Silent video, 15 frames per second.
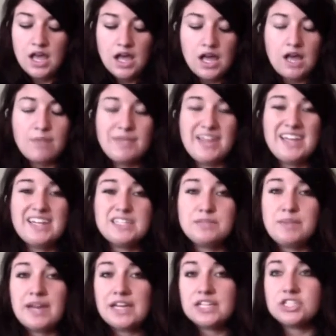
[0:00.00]

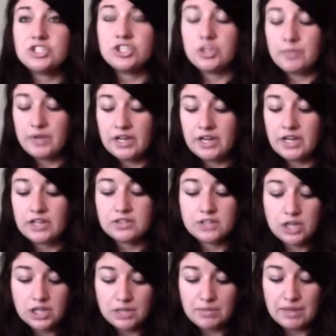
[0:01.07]
It's
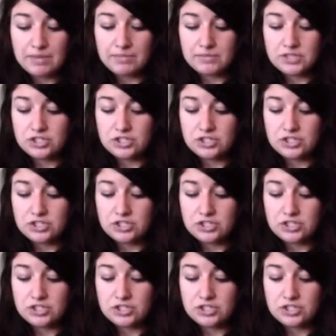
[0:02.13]
currently being